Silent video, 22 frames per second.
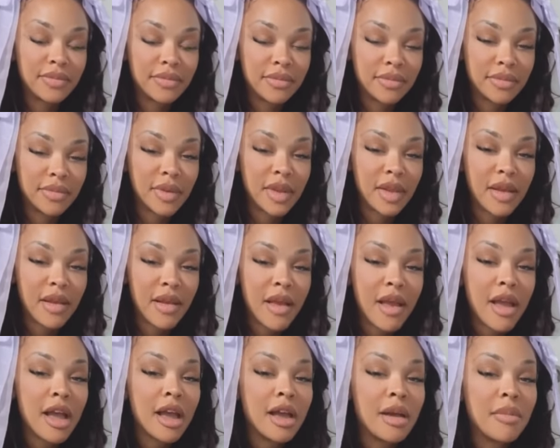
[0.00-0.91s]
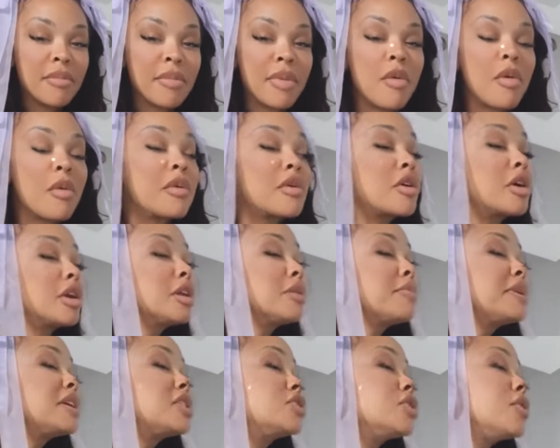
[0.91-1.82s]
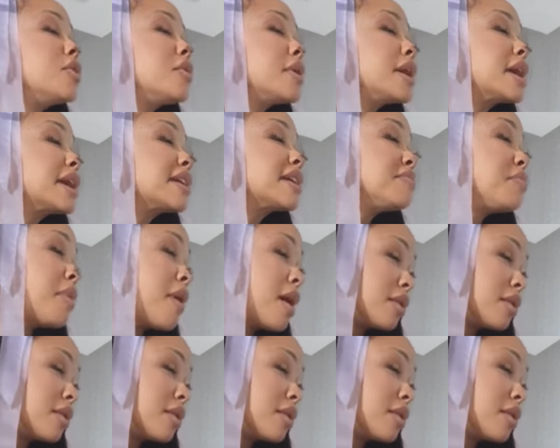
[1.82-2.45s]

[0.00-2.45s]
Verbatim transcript: I don't want to be Ray J. No but what we're gonna be doing is